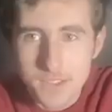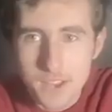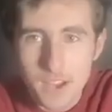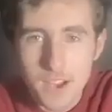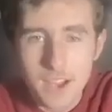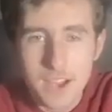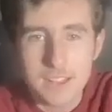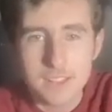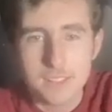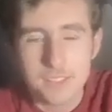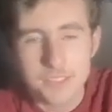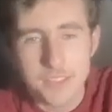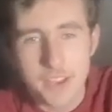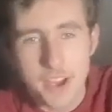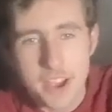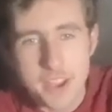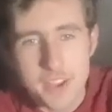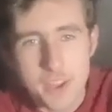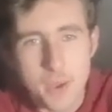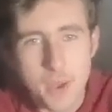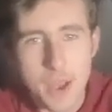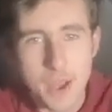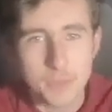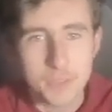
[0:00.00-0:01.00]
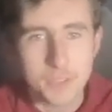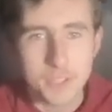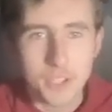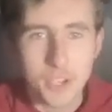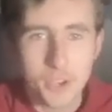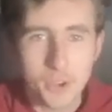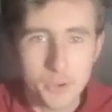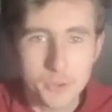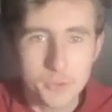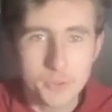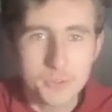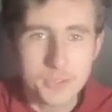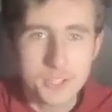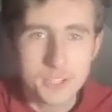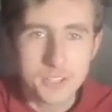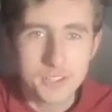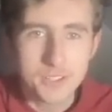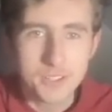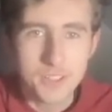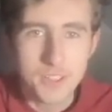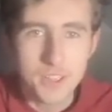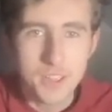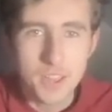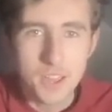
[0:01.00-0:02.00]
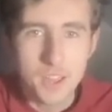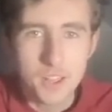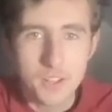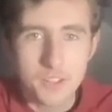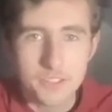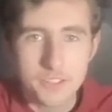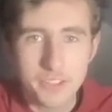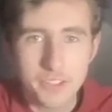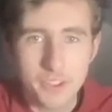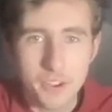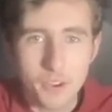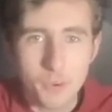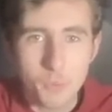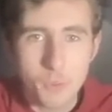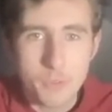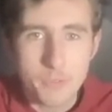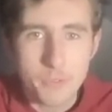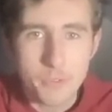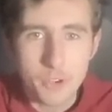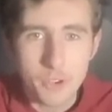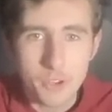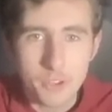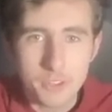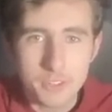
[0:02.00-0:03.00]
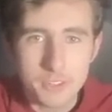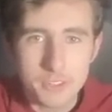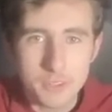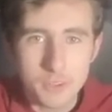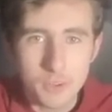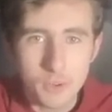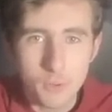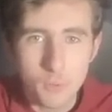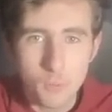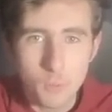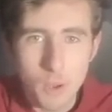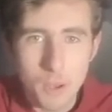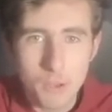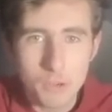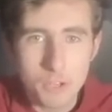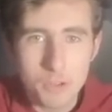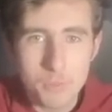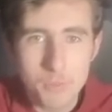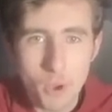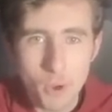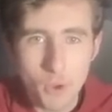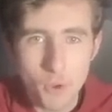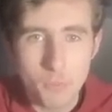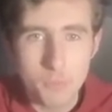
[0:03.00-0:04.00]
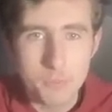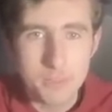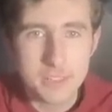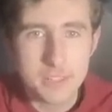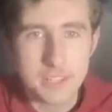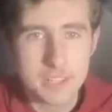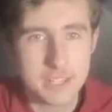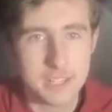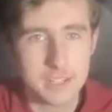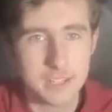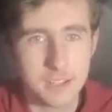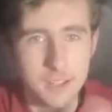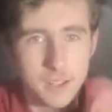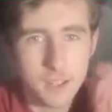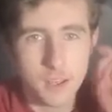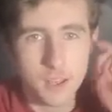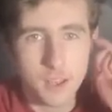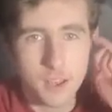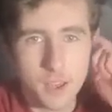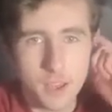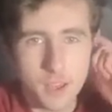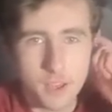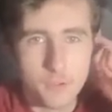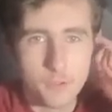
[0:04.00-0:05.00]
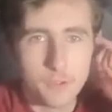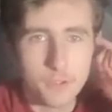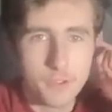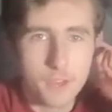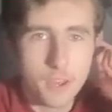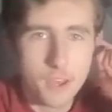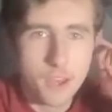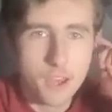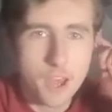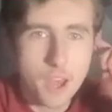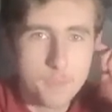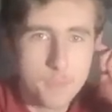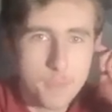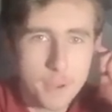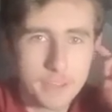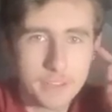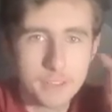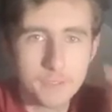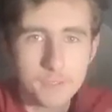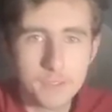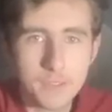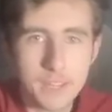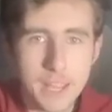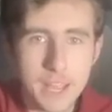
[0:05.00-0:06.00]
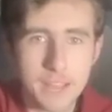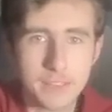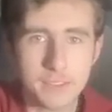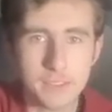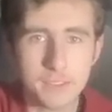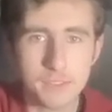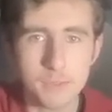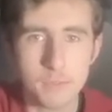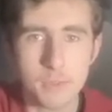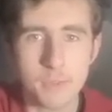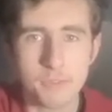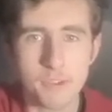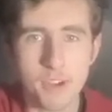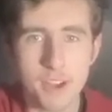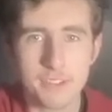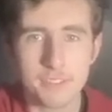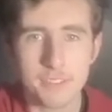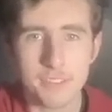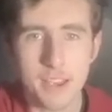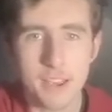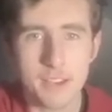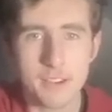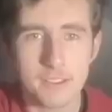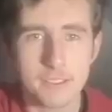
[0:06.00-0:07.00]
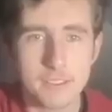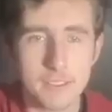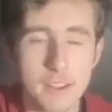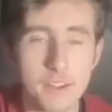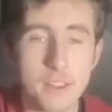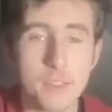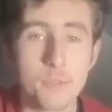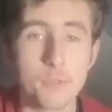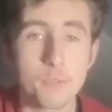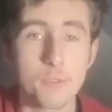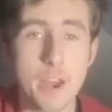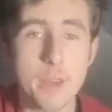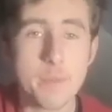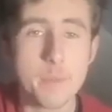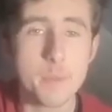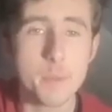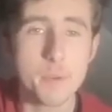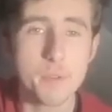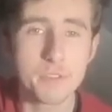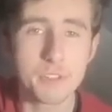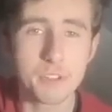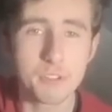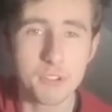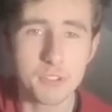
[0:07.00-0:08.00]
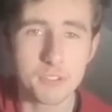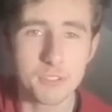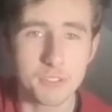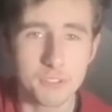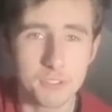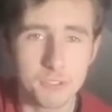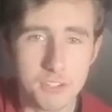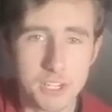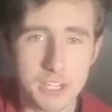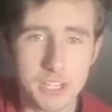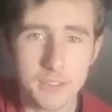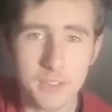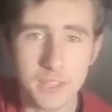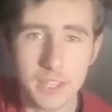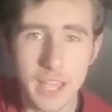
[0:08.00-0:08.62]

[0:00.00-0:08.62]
I, I know how to code. So, we've got welcome home scene. Uh, a butterfly enters from the right th side of the frame and moves across the screen.